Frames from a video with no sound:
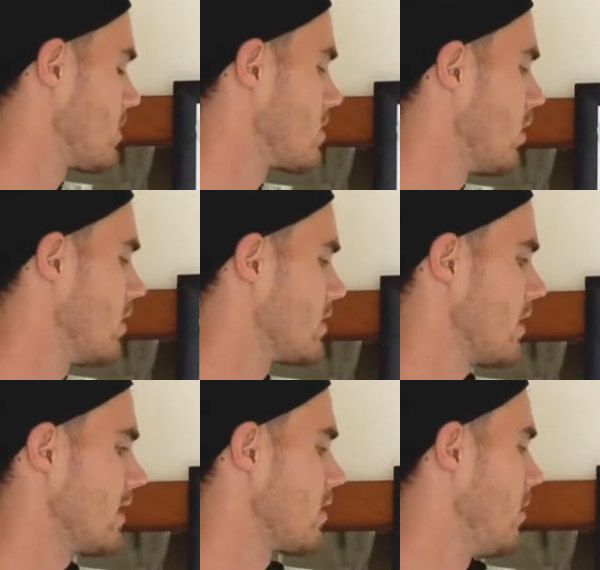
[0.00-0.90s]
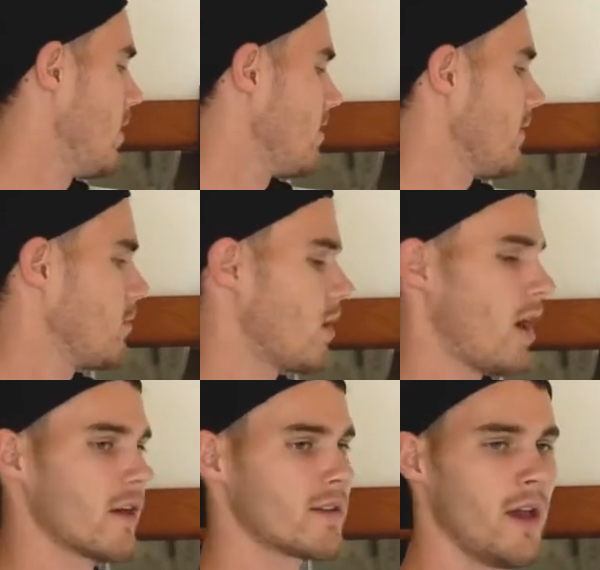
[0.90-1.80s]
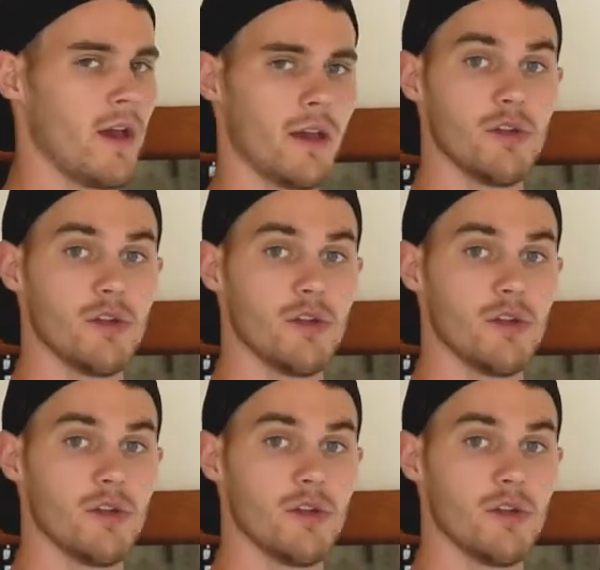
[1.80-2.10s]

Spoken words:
So it's going to be a different product.